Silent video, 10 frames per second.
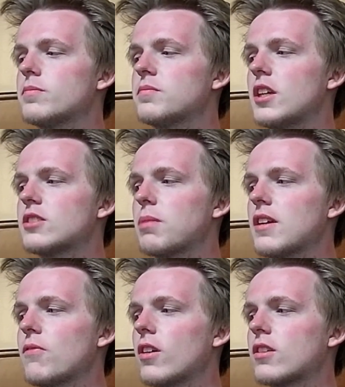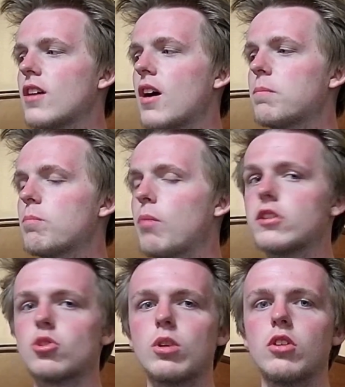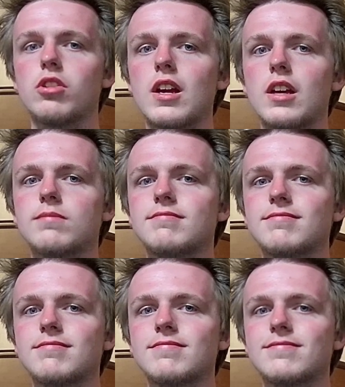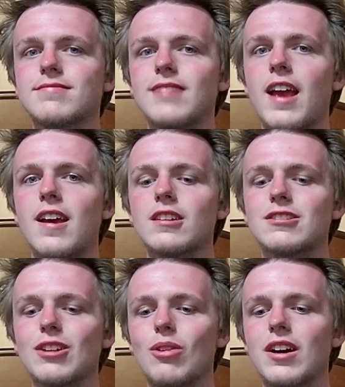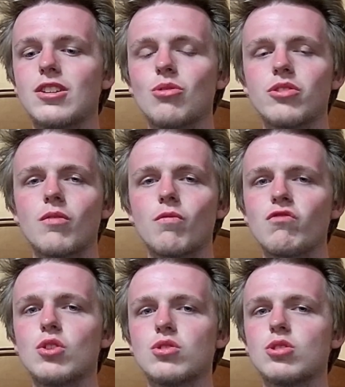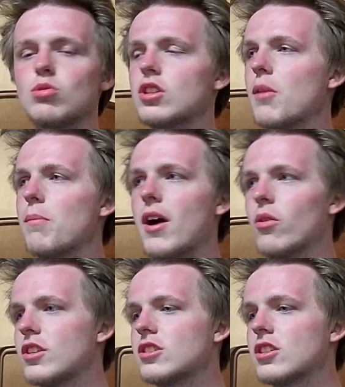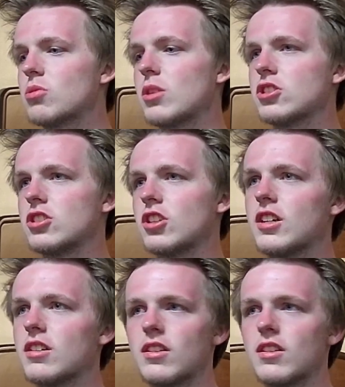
It's pretty fucked up, but it's a real thing. So don't feel too good about the situation you're in.